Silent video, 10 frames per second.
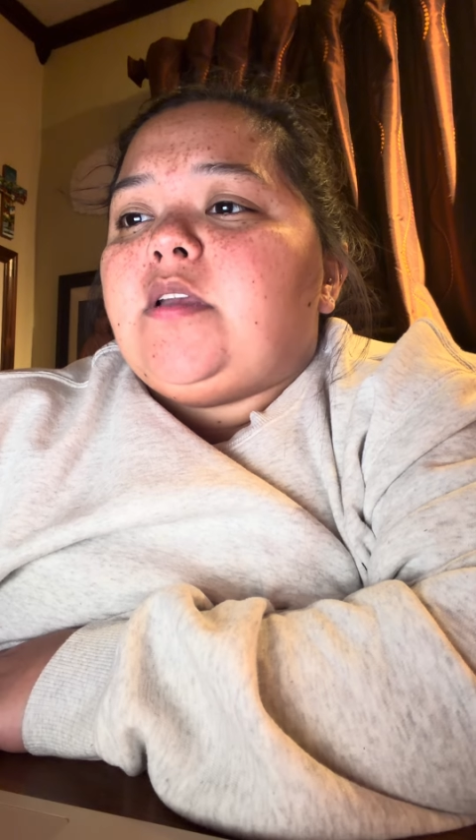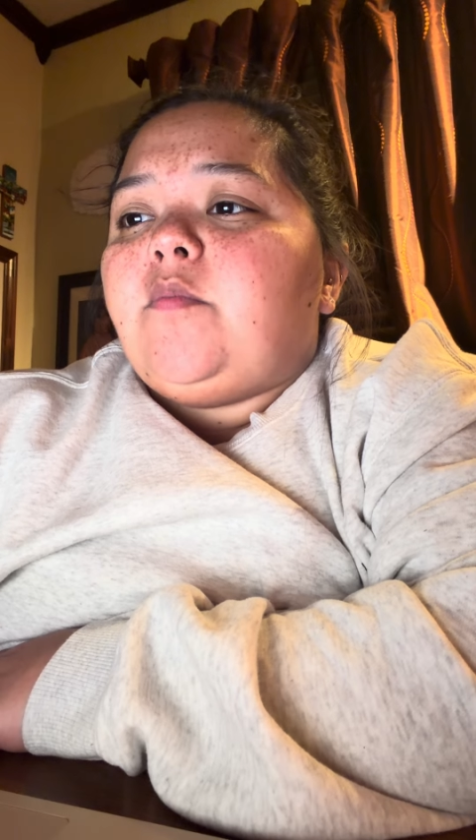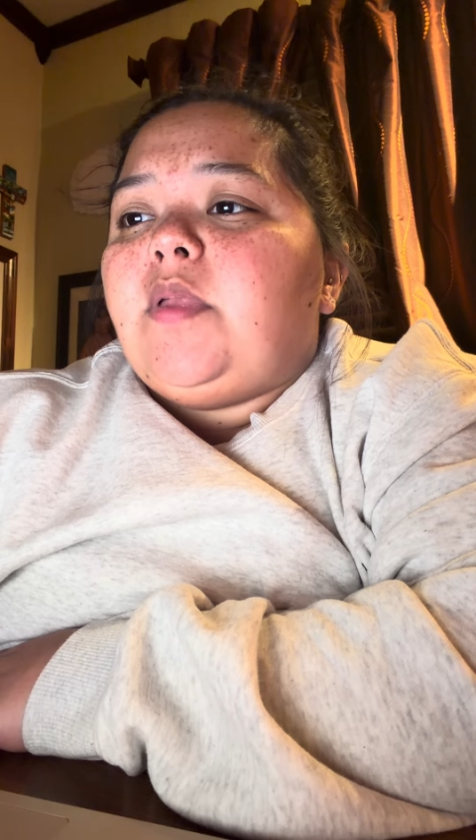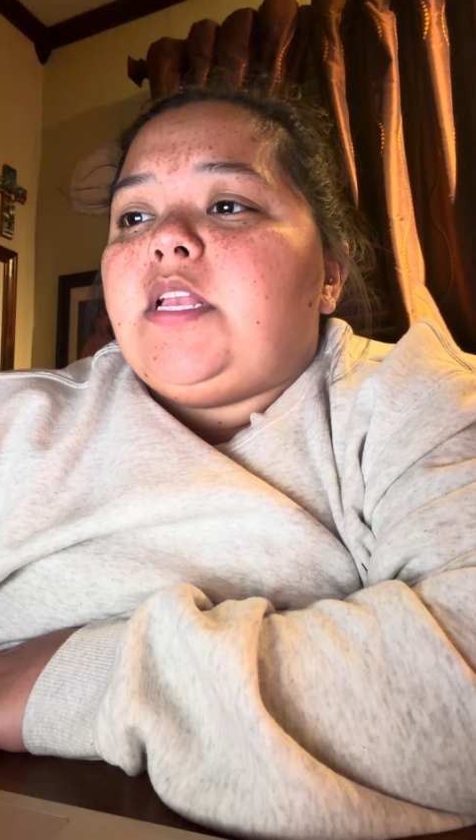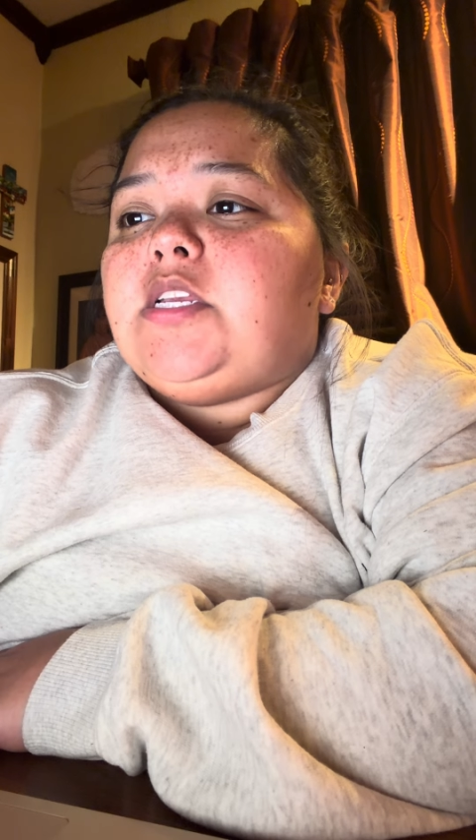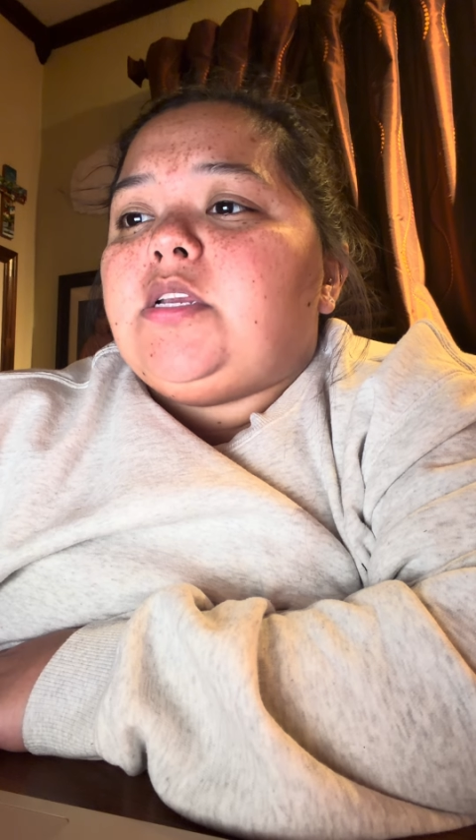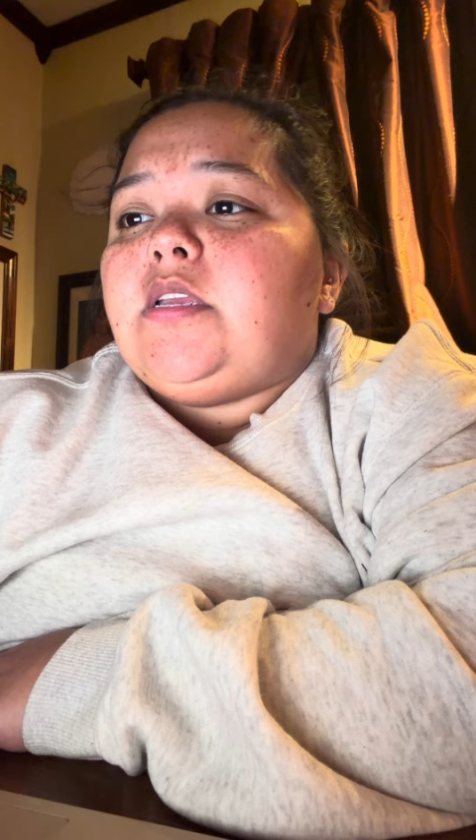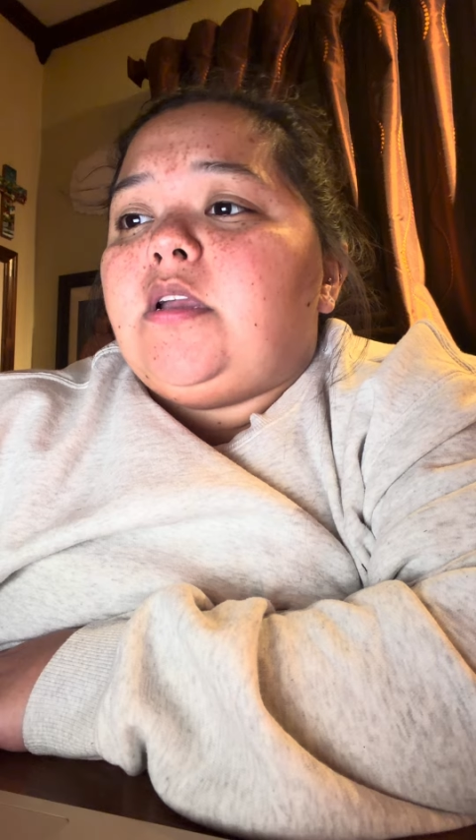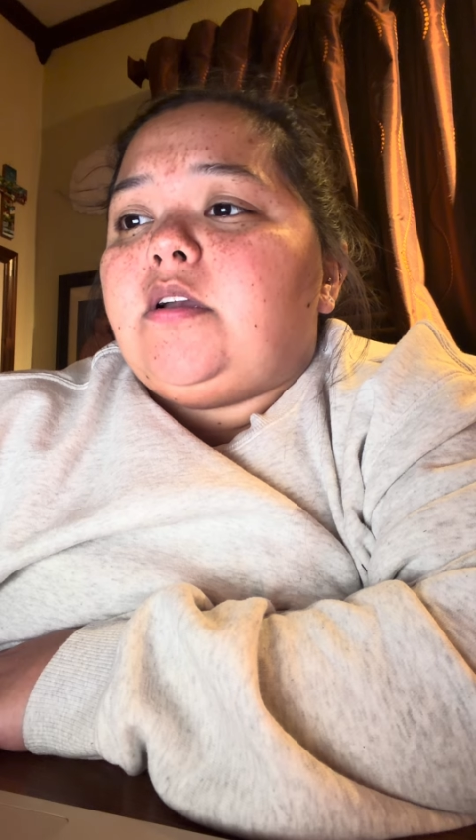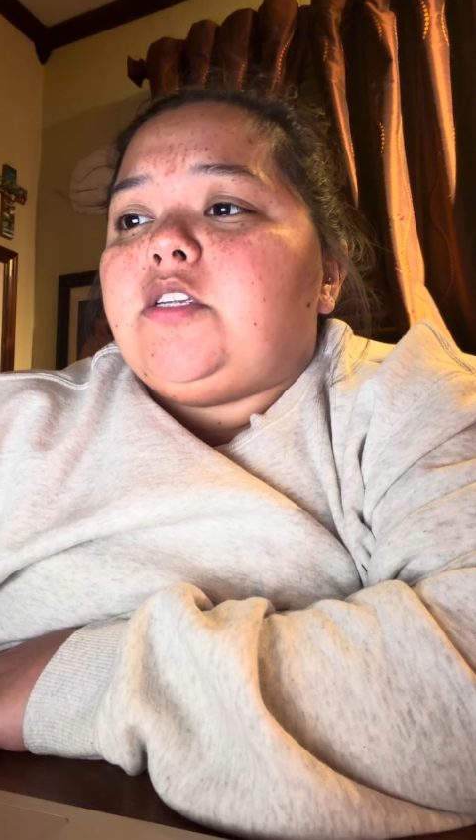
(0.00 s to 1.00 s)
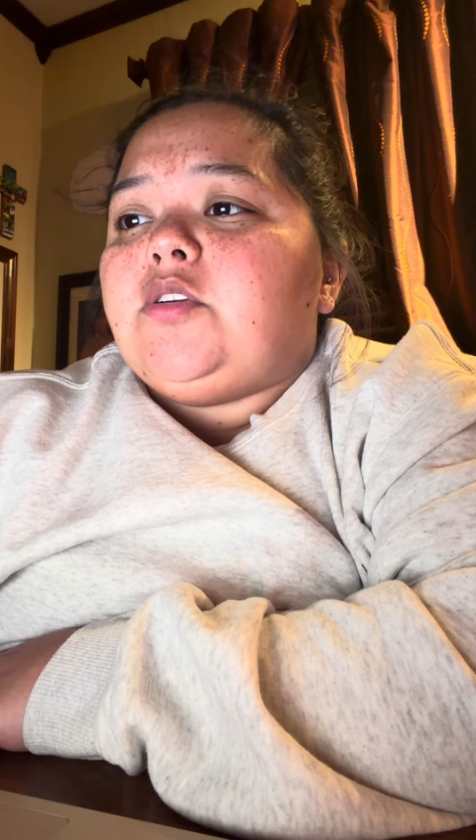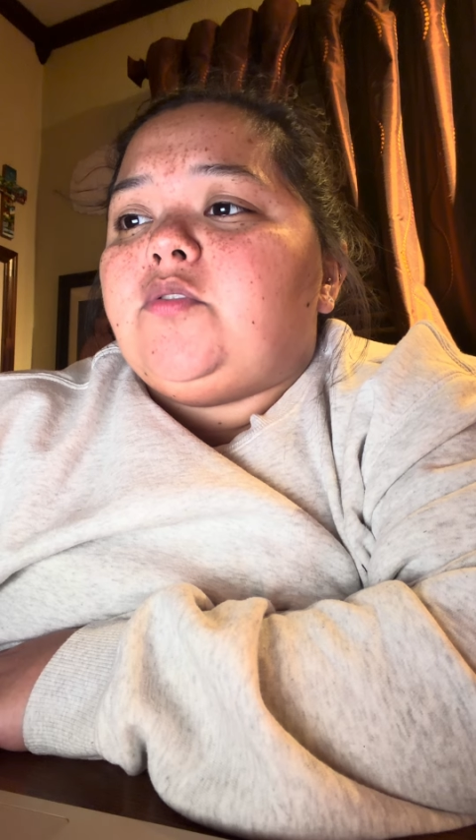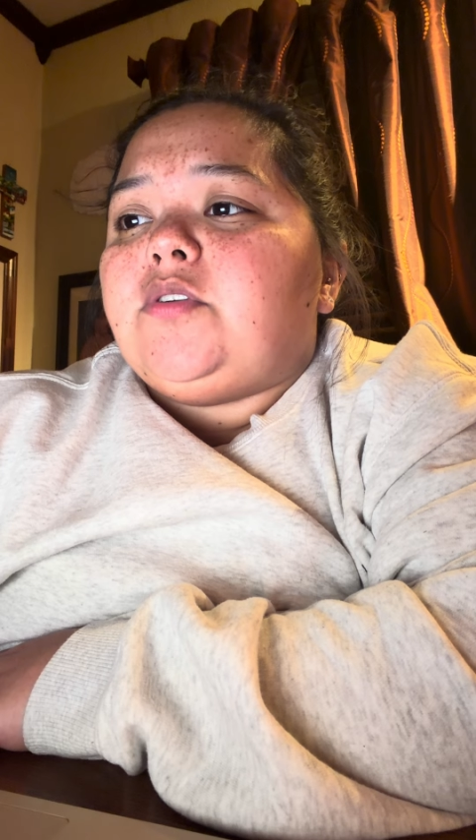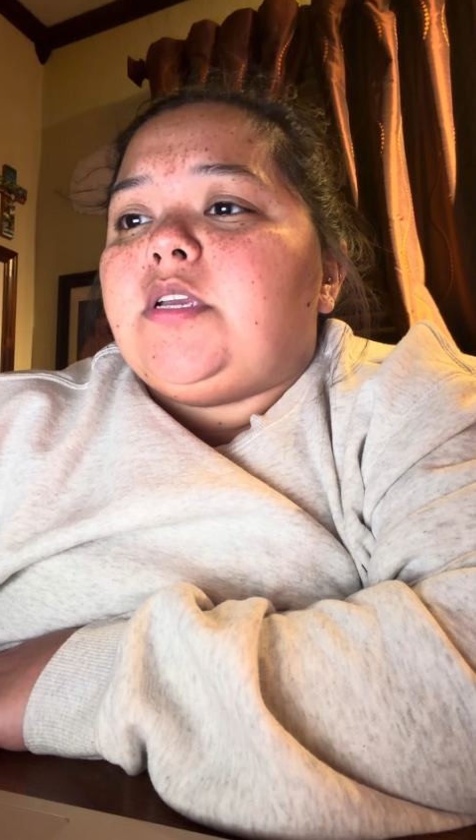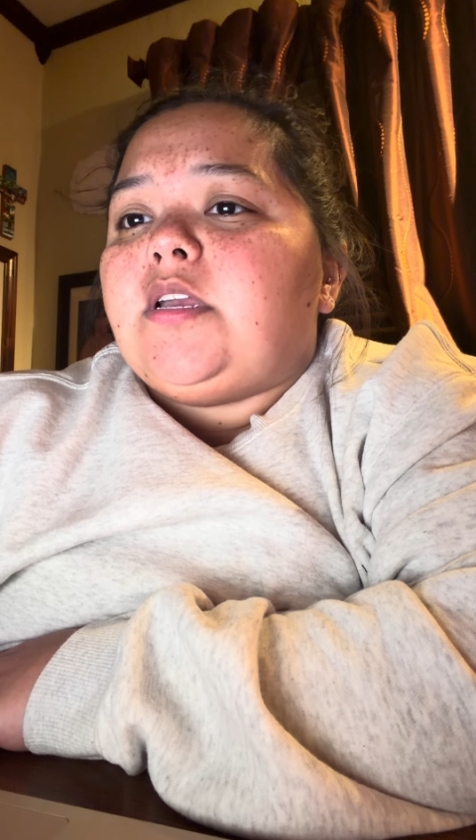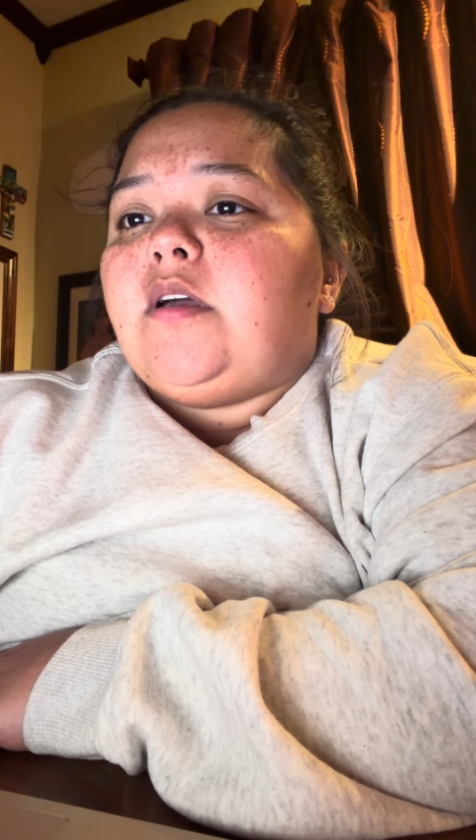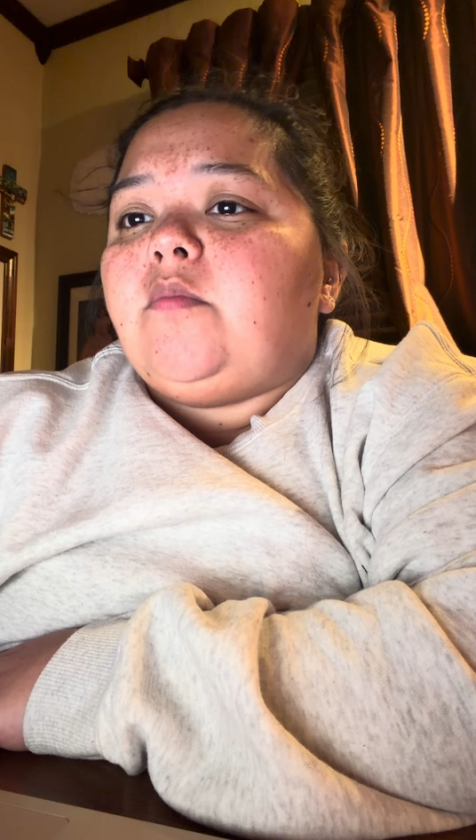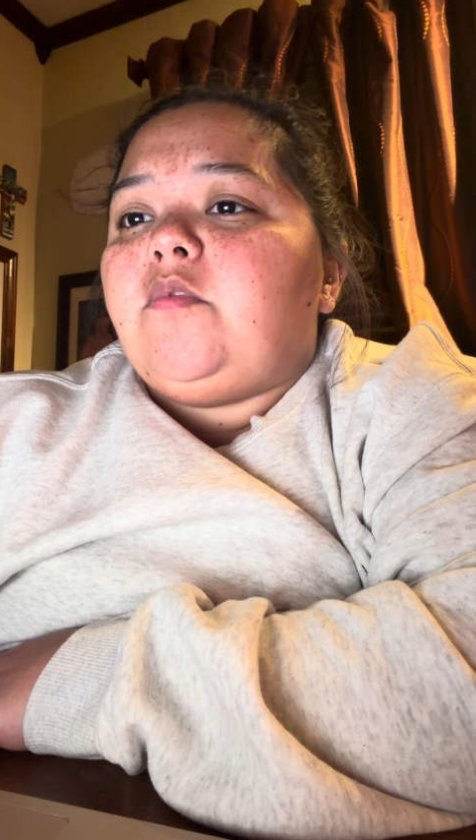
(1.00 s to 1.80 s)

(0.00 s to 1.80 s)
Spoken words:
Many young children come